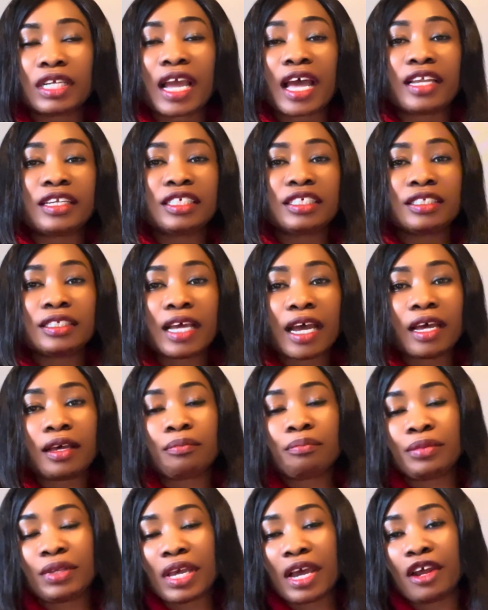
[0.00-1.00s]
It can either
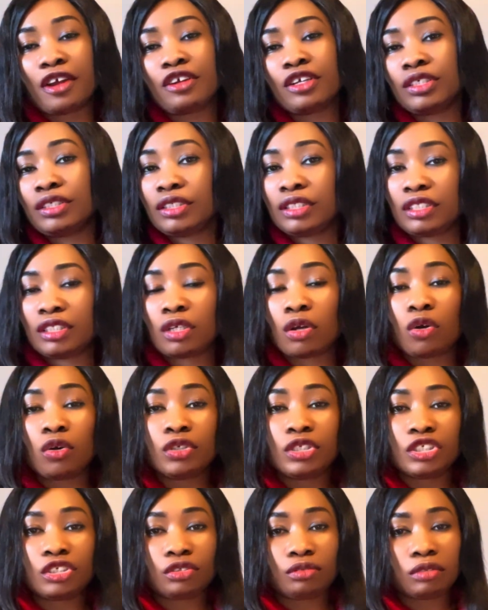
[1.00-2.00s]
be arranged
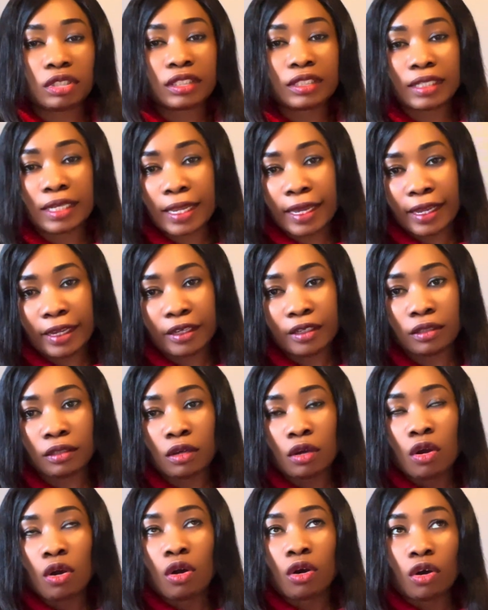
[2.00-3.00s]
on a straight line,
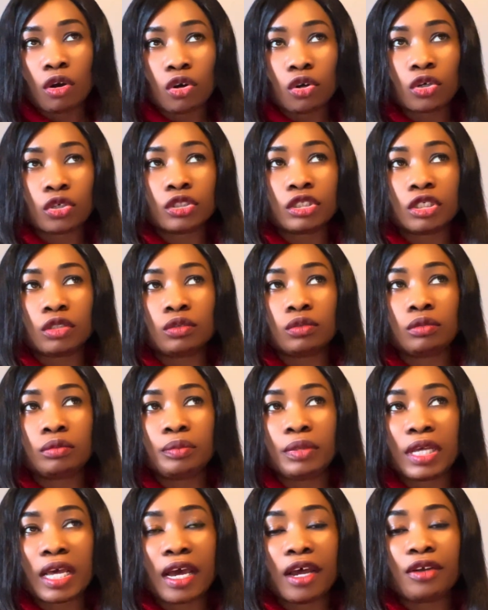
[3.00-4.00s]
or they could
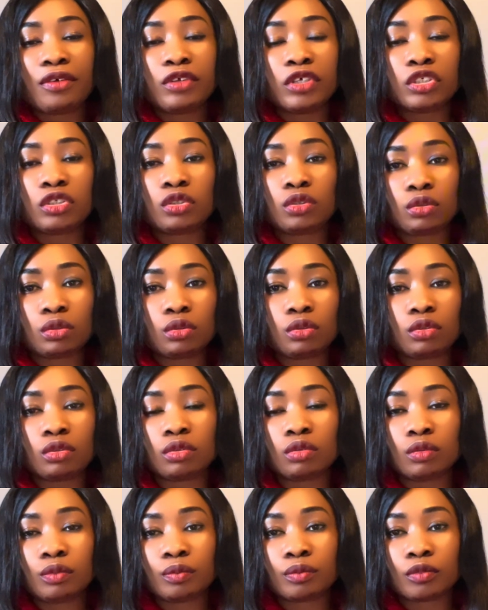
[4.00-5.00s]
be arranged
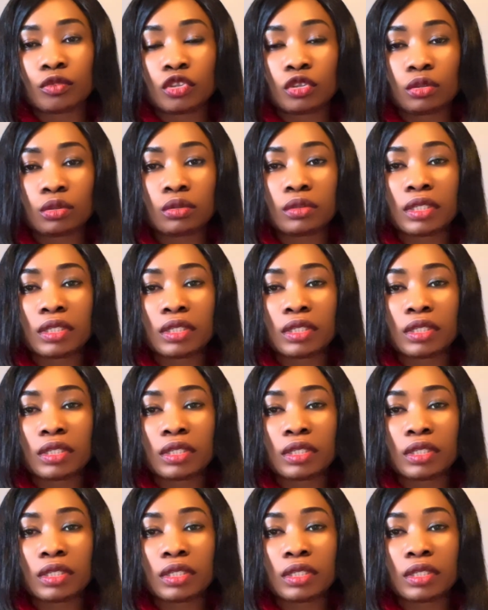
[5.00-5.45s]
2